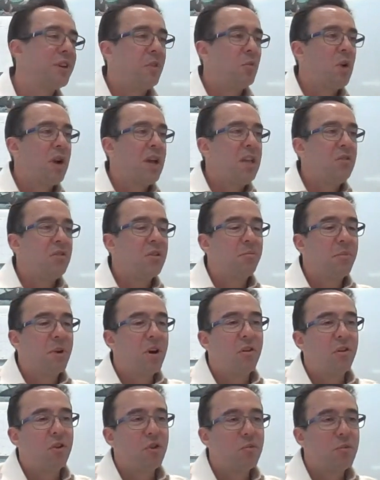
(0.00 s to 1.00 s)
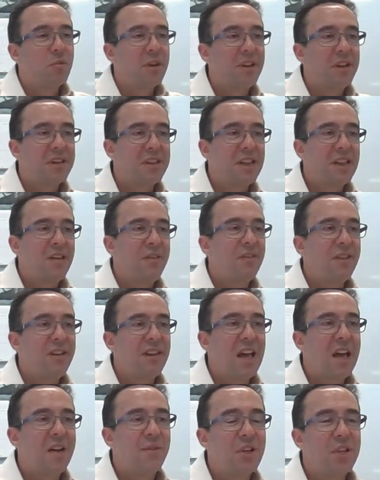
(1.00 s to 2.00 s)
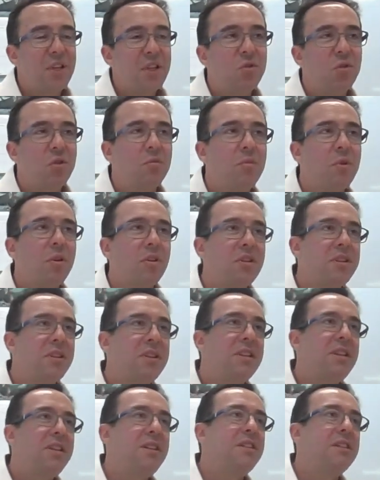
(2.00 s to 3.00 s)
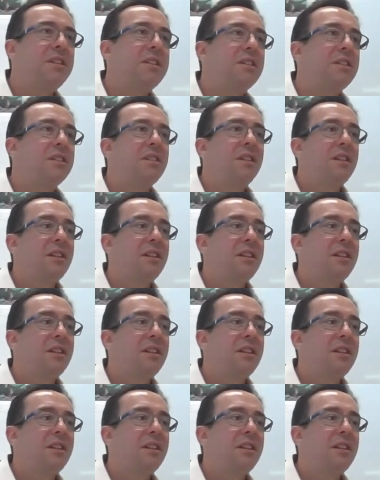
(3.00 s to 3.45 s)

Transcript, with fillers: where you can park your money safely, having strong policies,